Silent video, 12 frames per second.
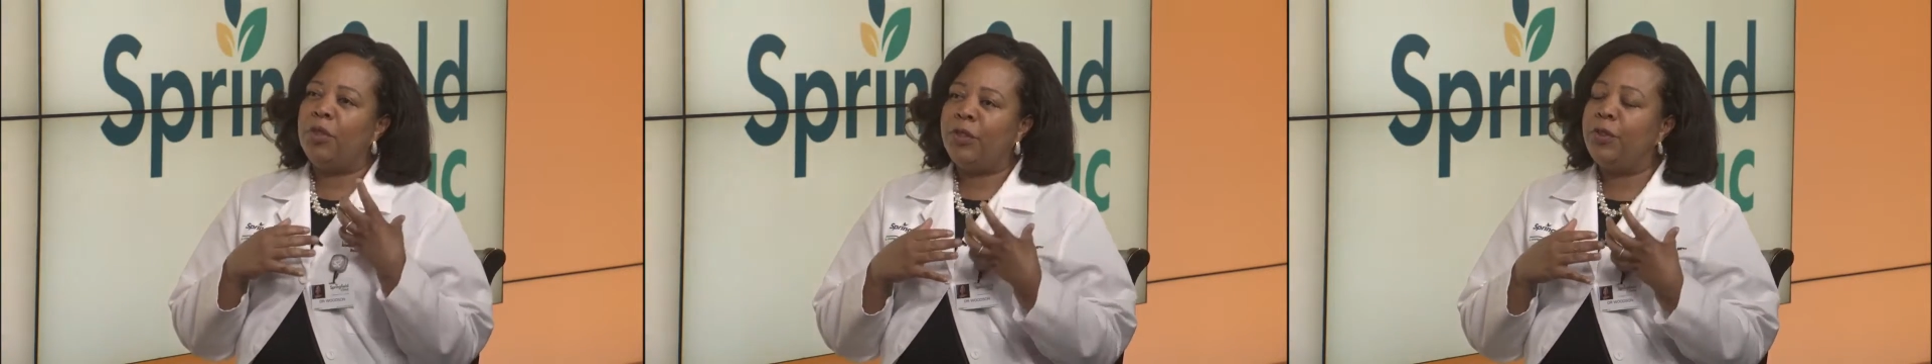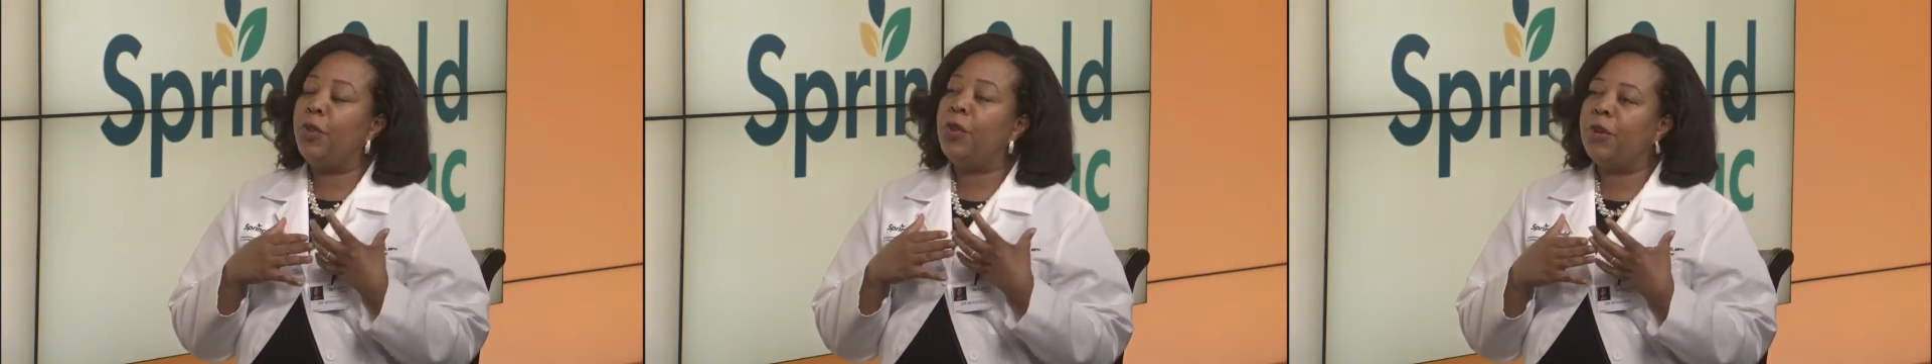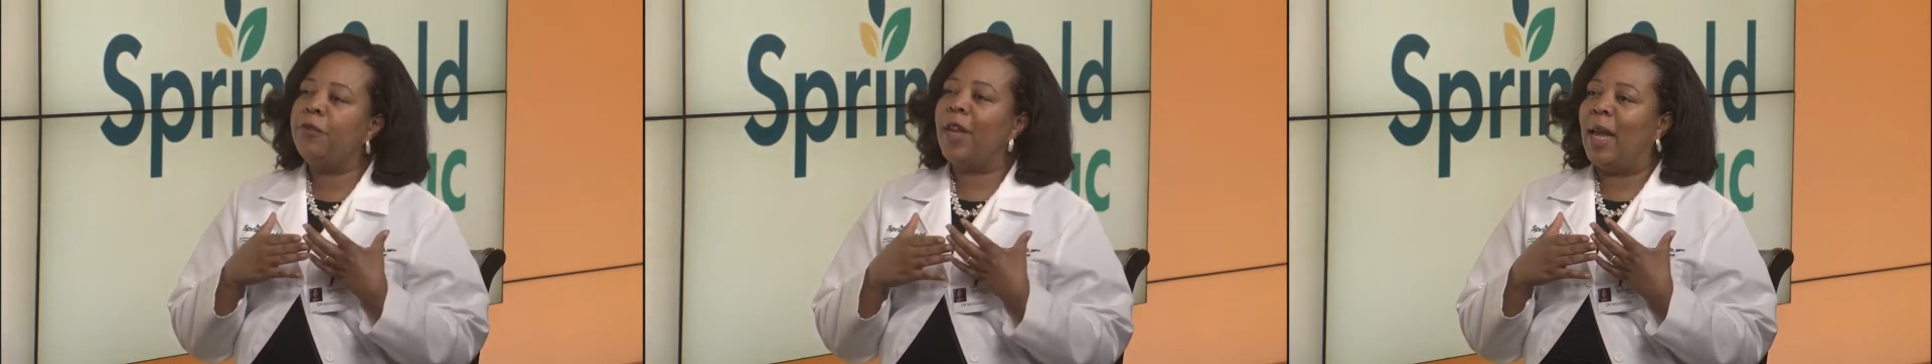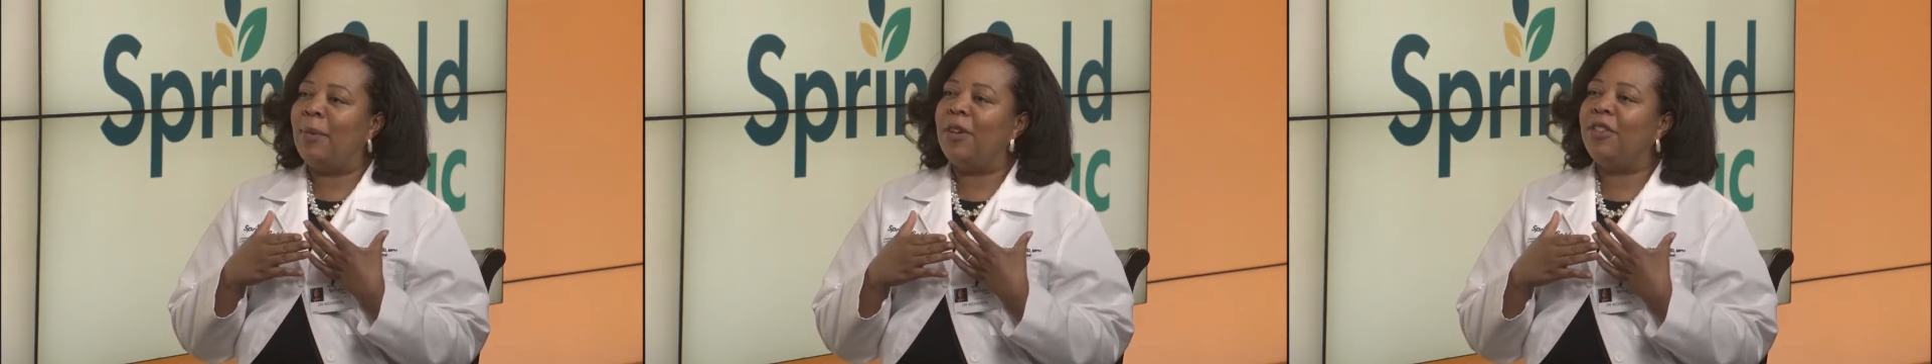nerve
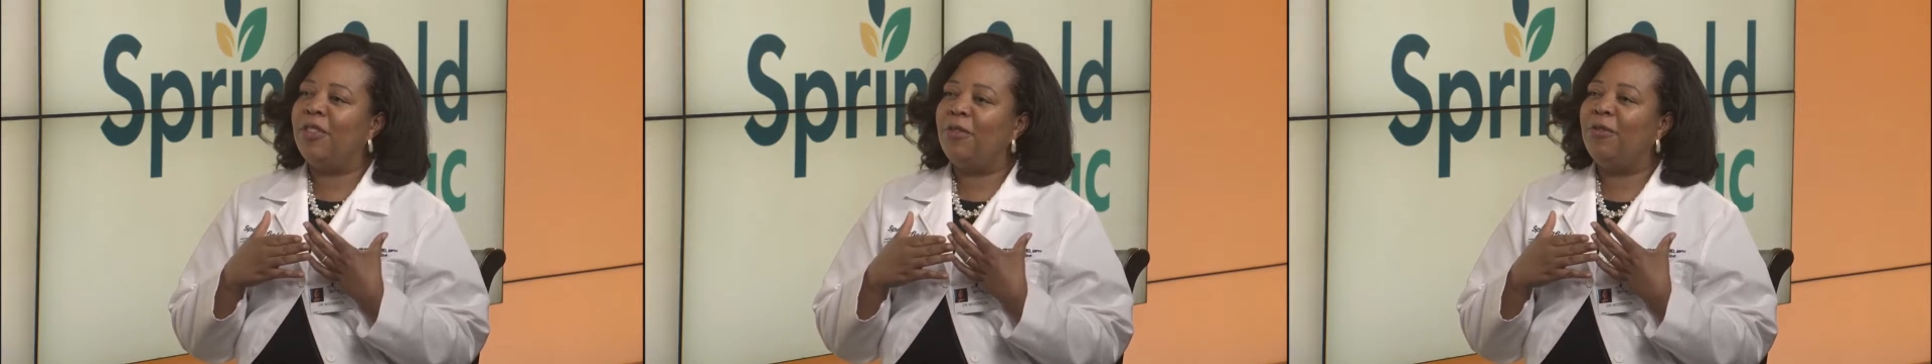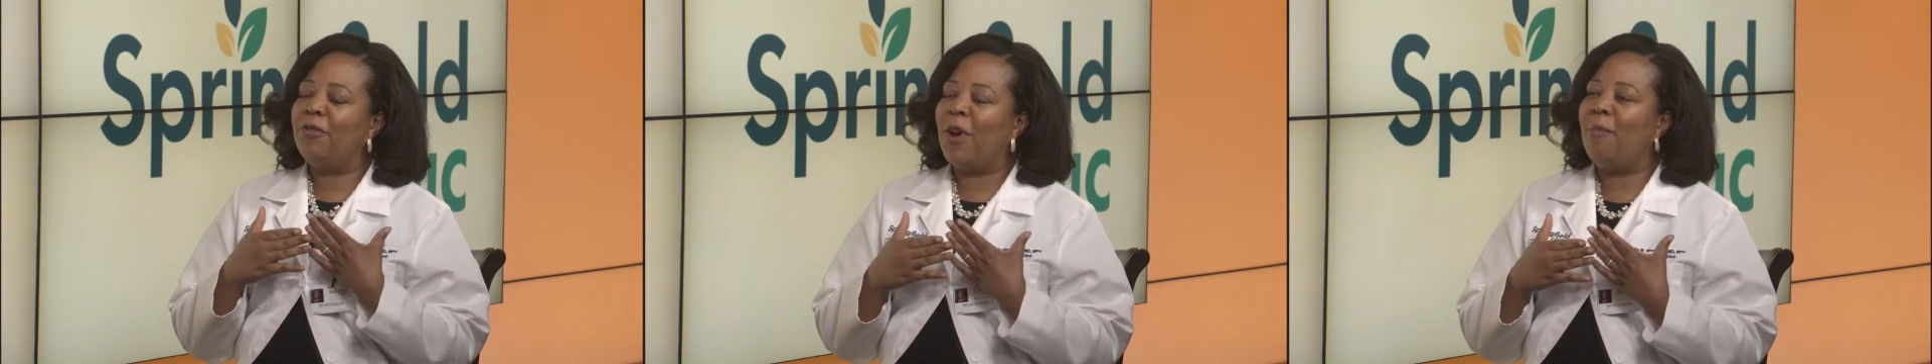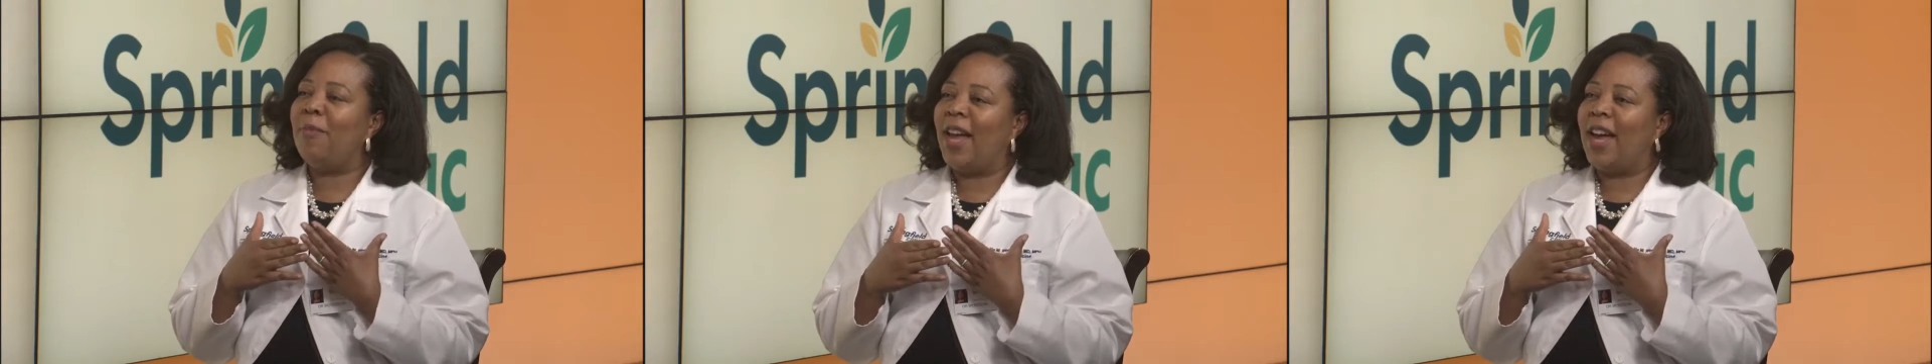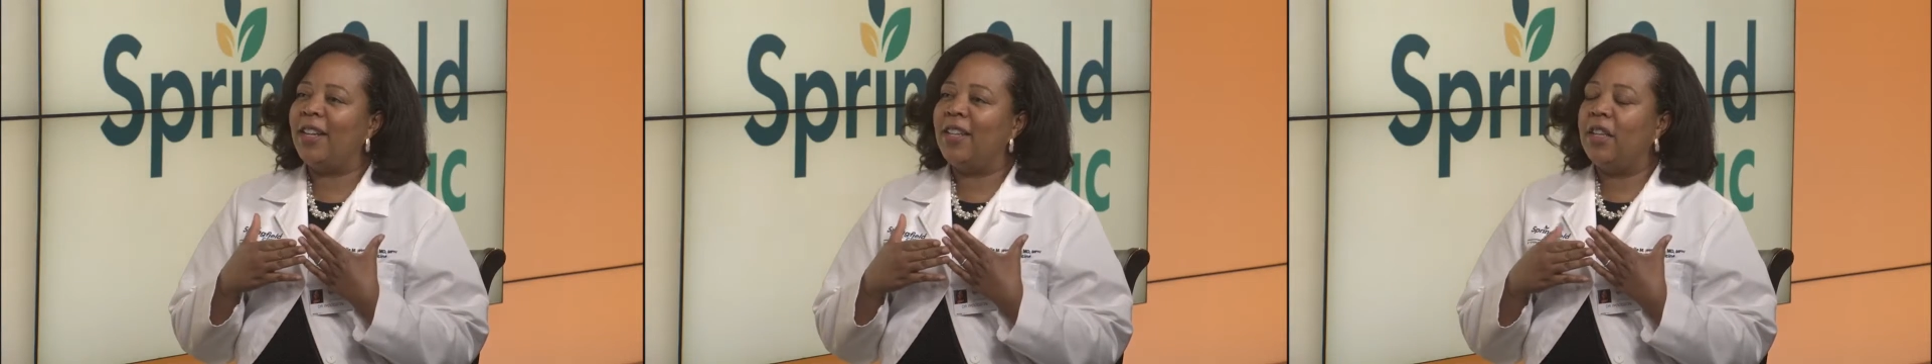damage from mm-hmm.
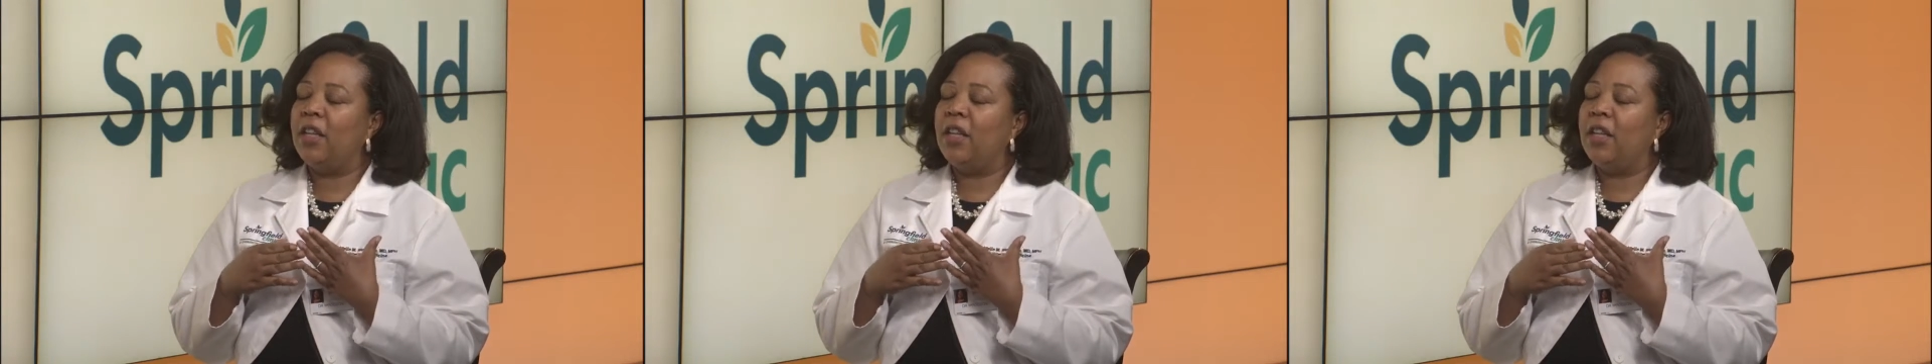that.